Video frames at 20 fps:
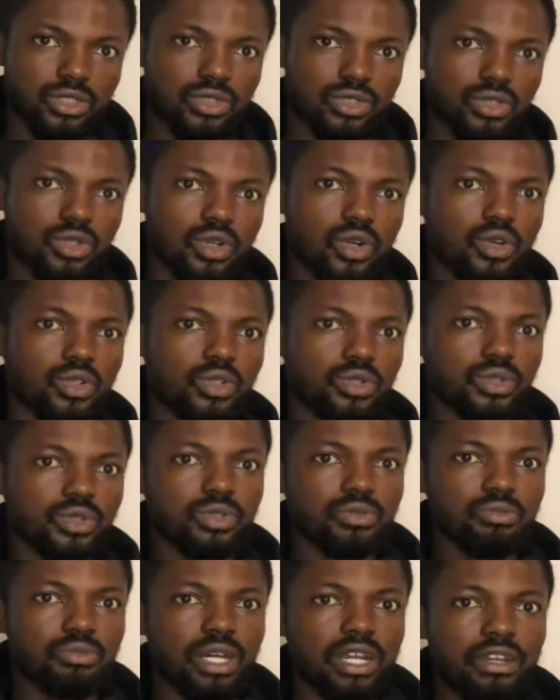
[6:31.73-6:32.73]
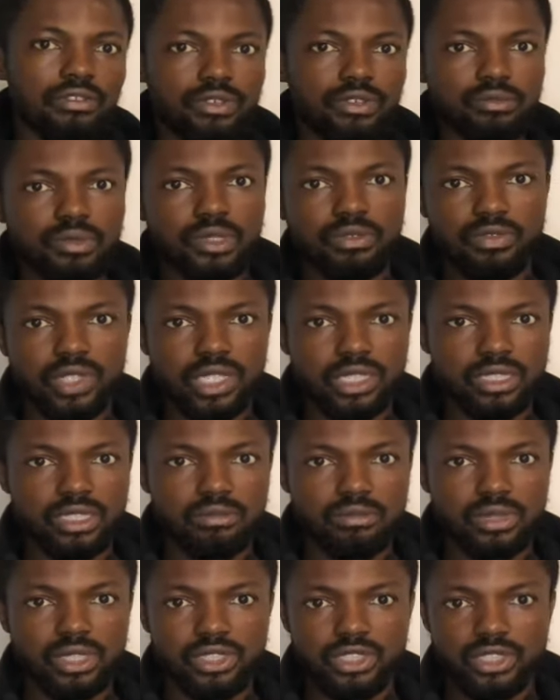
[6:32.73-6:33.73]
or you could buy from the
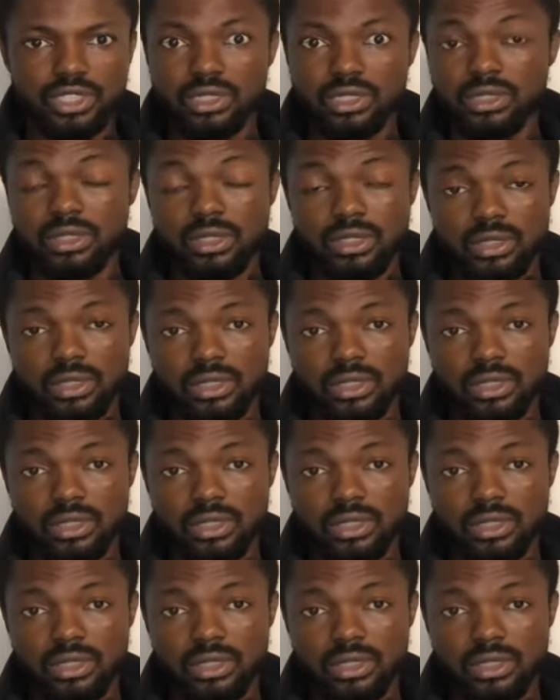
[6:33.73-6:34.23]
vending machine.